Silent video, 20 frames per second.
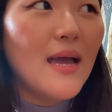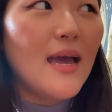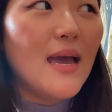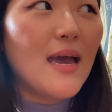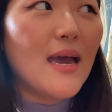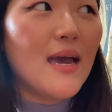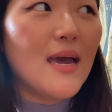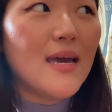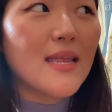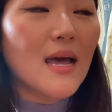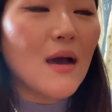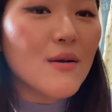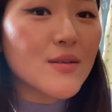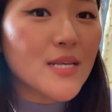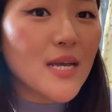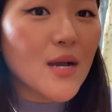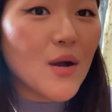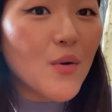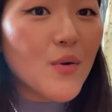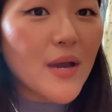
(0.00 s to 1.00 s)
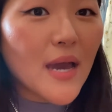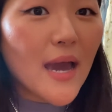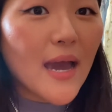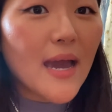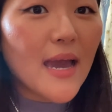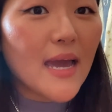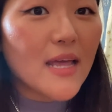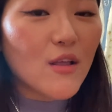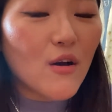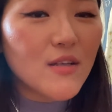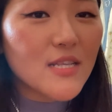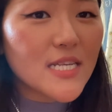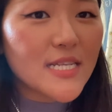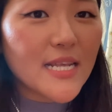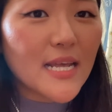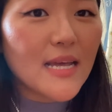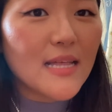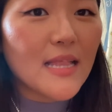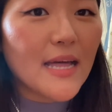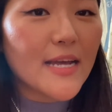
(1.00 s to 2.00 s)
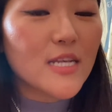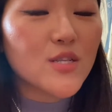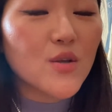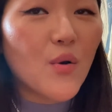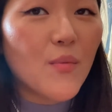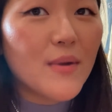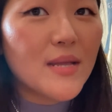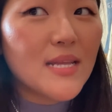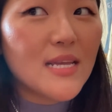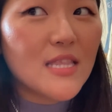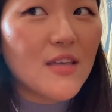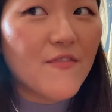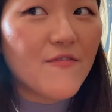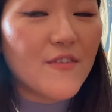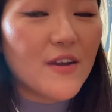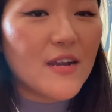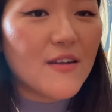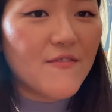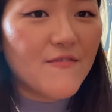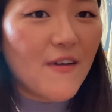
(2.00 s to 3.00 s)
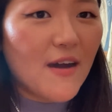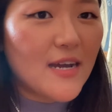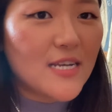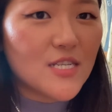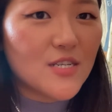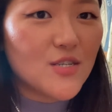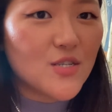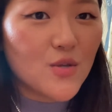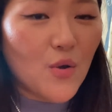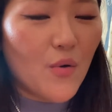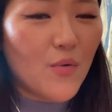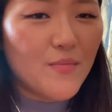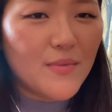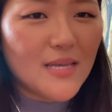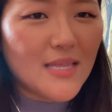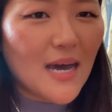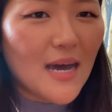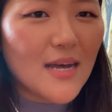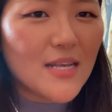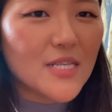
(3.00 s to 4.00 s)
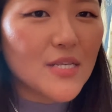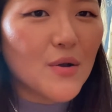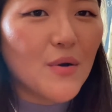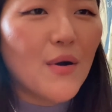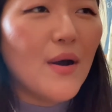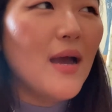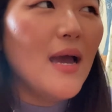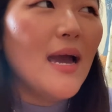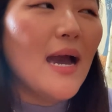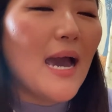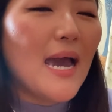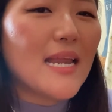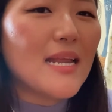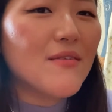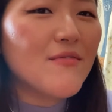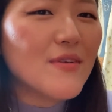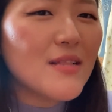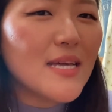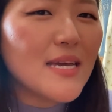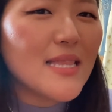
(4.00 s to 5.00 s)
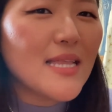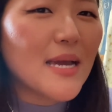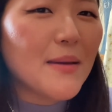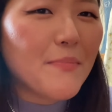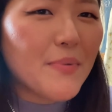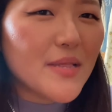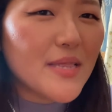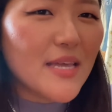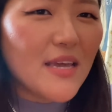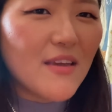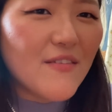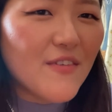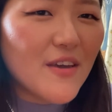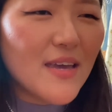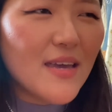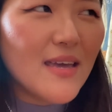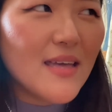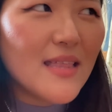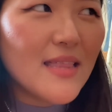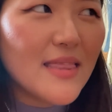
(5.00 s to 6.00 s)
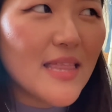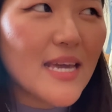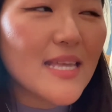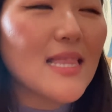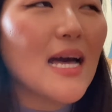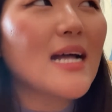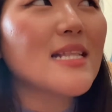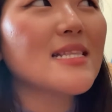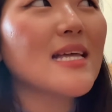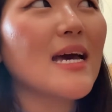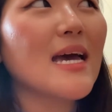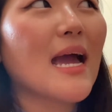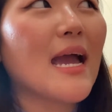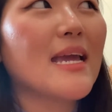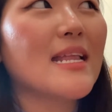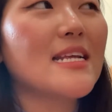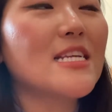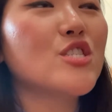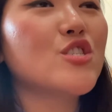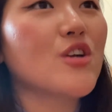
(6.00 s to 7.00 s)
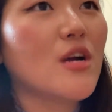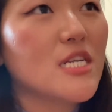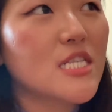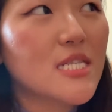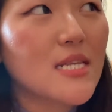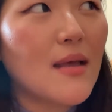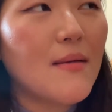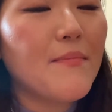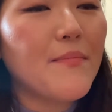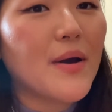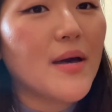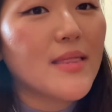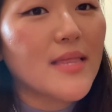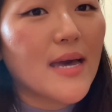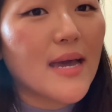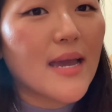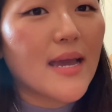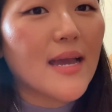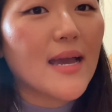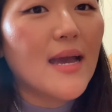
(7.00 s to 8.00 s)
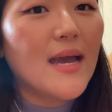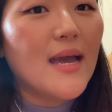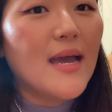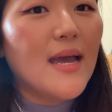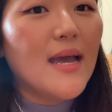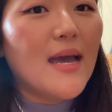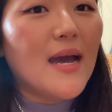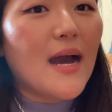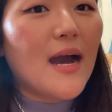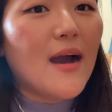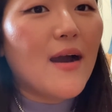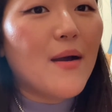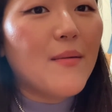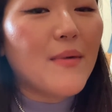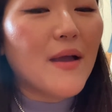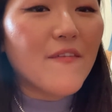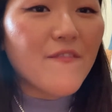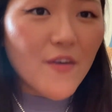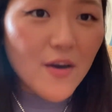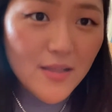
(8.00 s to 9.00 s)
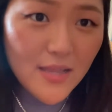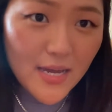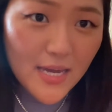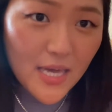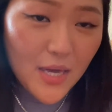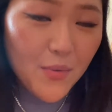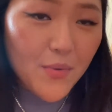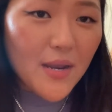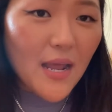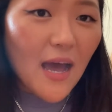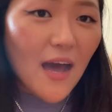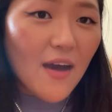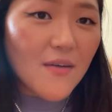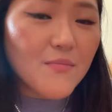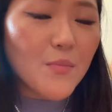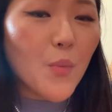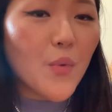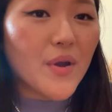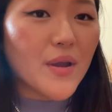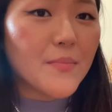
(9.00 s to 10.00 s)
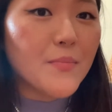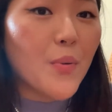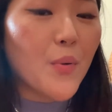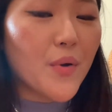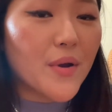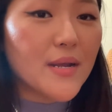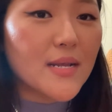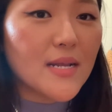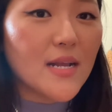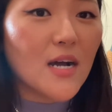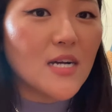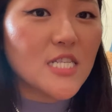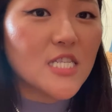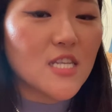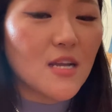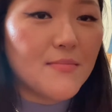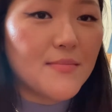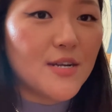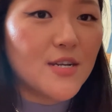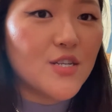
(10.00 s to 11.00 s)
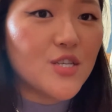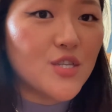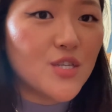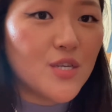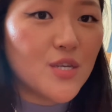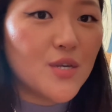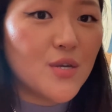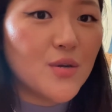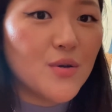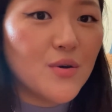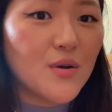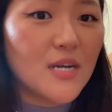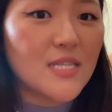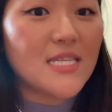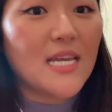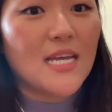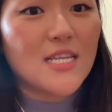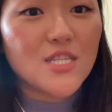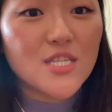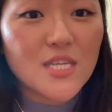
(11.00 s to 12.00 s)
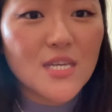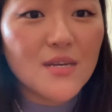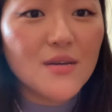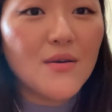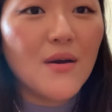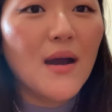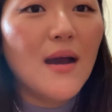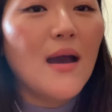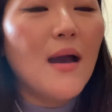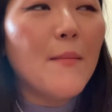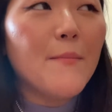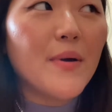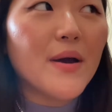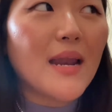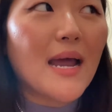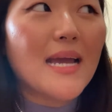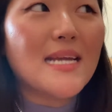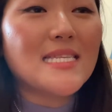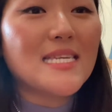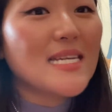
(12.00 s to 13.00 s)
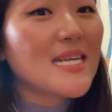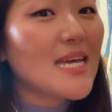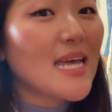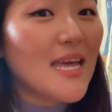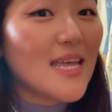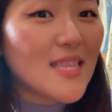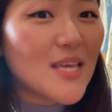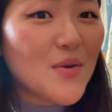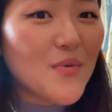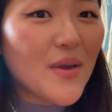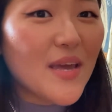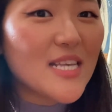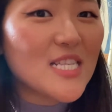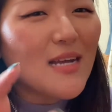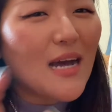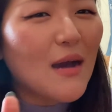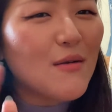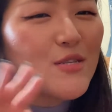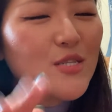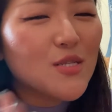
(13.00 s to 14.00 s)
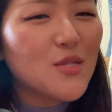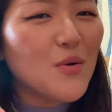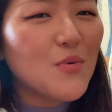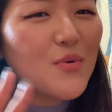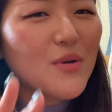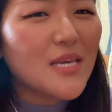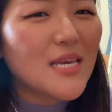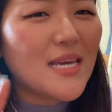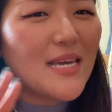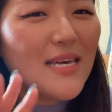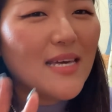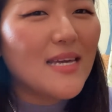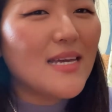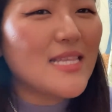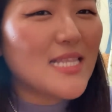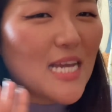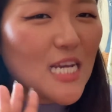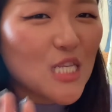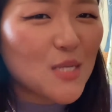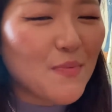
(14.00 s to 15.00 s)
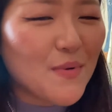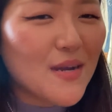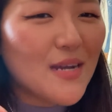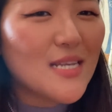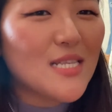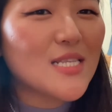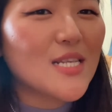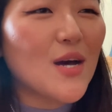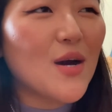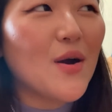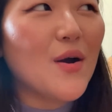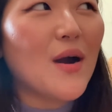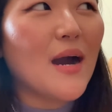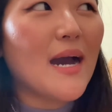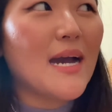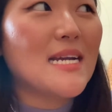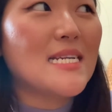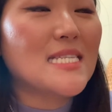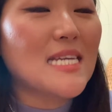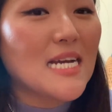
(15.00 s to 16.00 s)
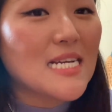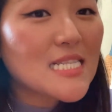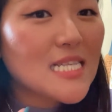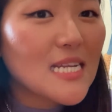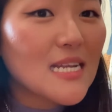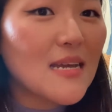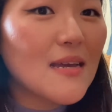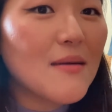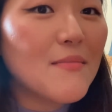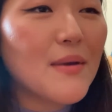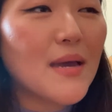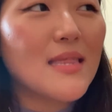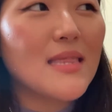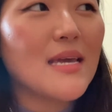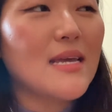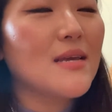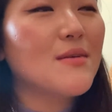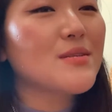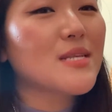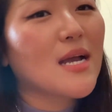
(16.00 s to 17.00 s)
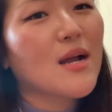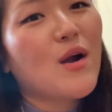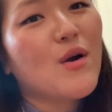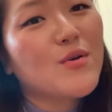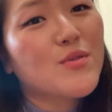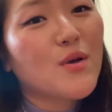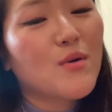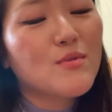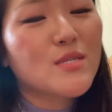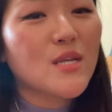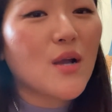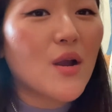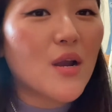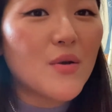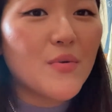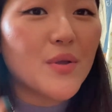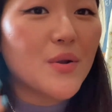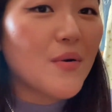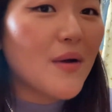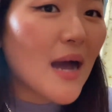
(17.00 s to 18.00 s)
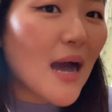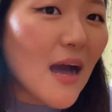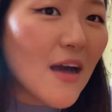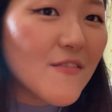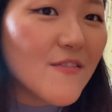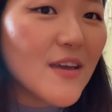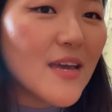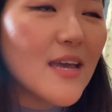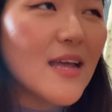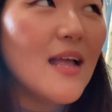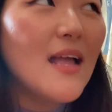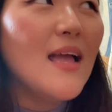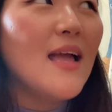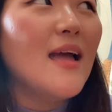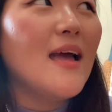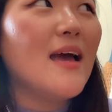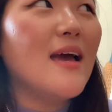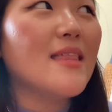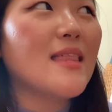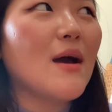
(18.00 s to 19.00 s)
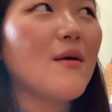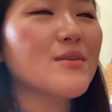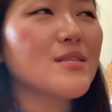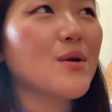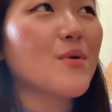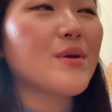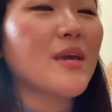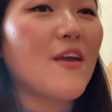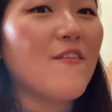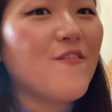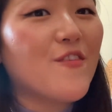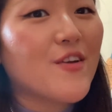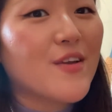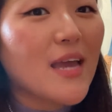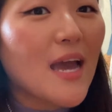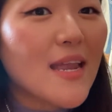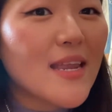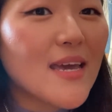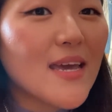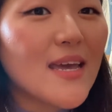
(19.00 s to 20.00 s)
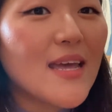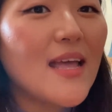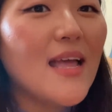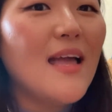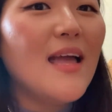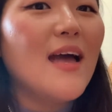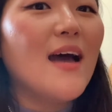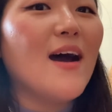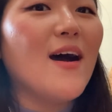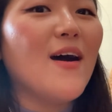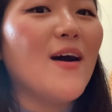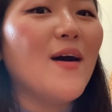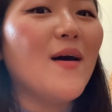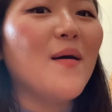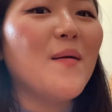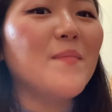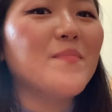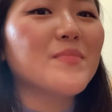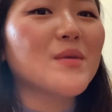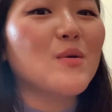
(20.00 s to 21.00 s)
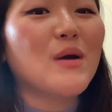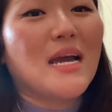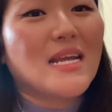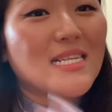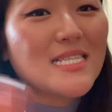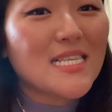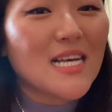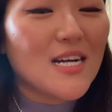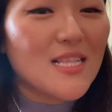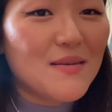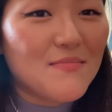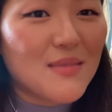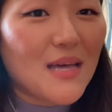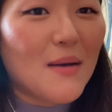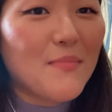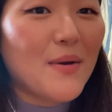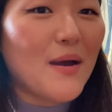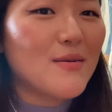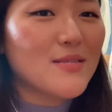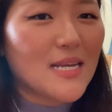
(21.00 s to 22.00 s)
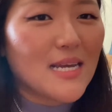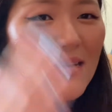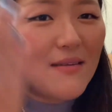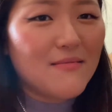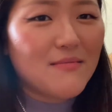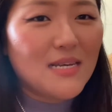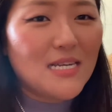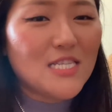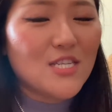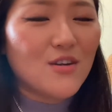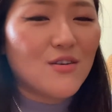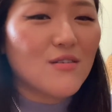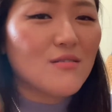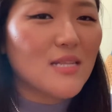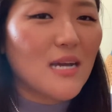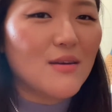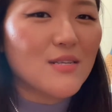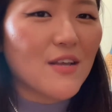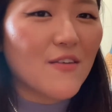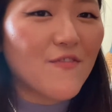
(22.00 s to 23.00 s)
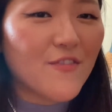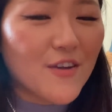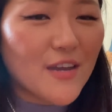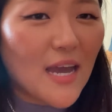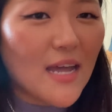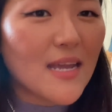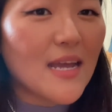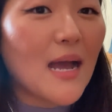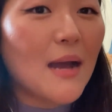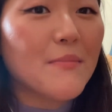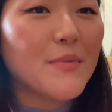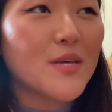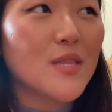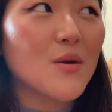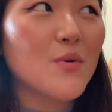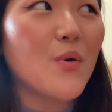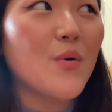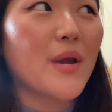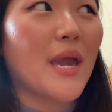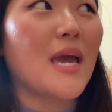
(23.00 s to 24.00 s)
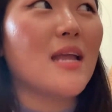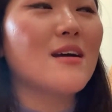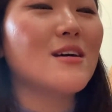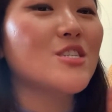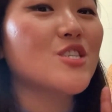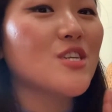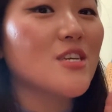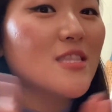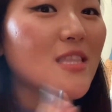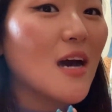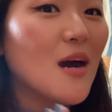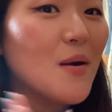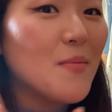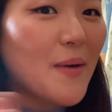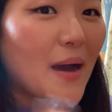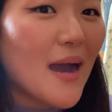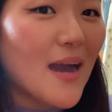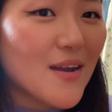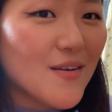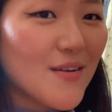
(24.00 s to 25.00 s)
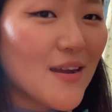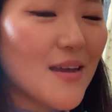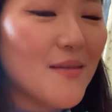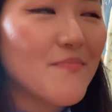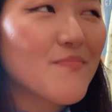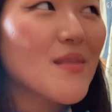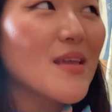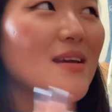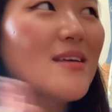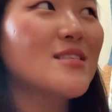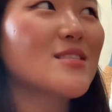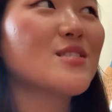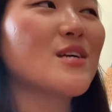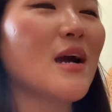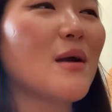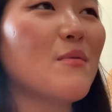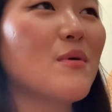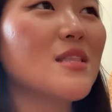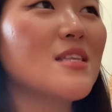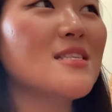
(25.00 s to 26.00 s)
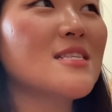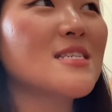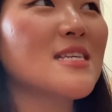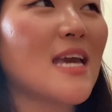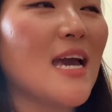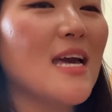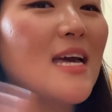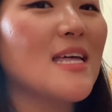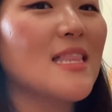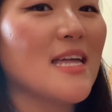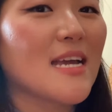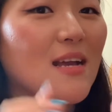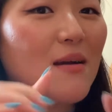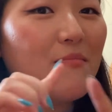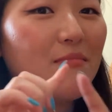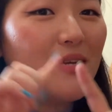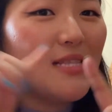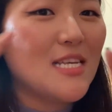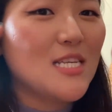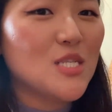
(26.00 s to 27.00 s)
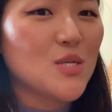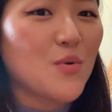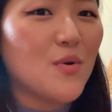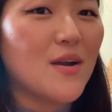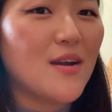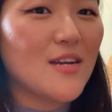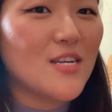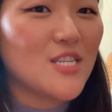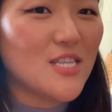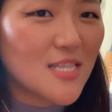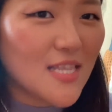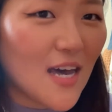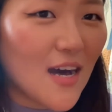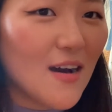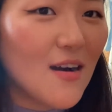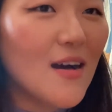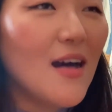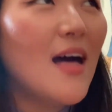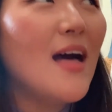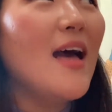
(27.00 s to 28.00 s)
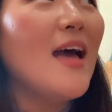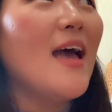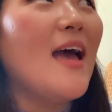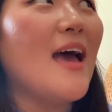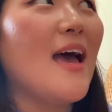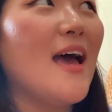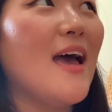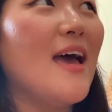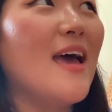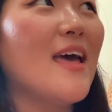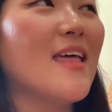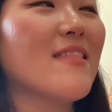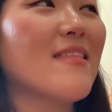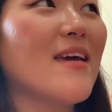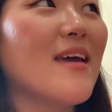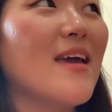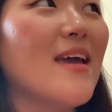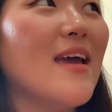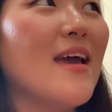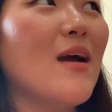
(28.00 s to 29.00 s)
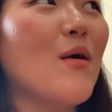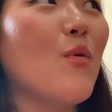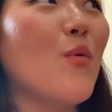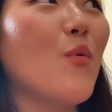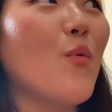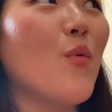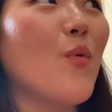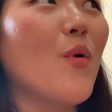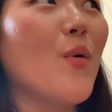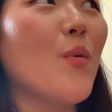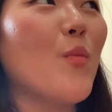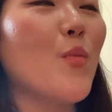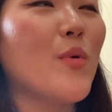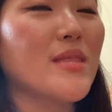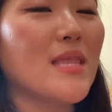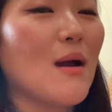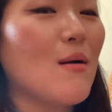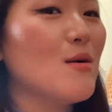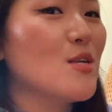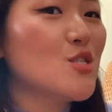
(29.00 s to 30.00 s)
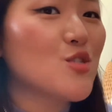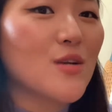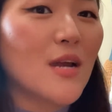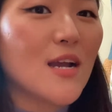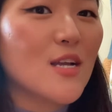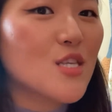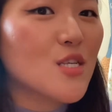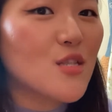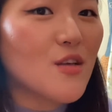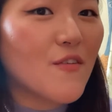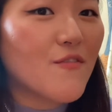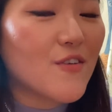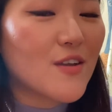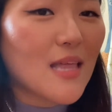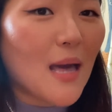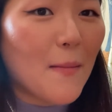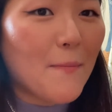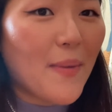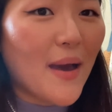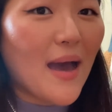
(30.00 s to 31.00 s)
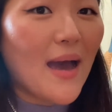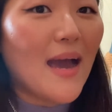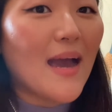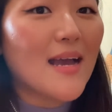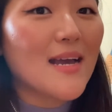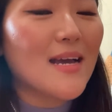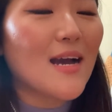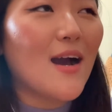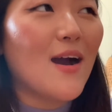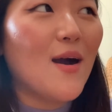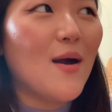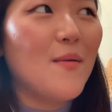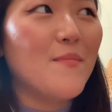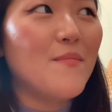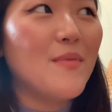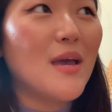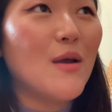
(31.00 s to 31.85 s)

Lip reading: And I was like, okay. And honestly, like so many different advisors told me that, so I didn't really like believe it. Like not that I didn't trust him, but like I felt like he would have more important customers to attend to, but I did it anyways. I was low-key desperate, so I texted him and then he was like, oh no, sorry, we don't have it. And I was like, okay, forget it. Well, I didn't tell him that, but I was like, internally, I was like, forget it. I'm gonna go get a Chanel bag, right? So I wanted to get like a mini square Chanel, and when I was trying to look for that bag, it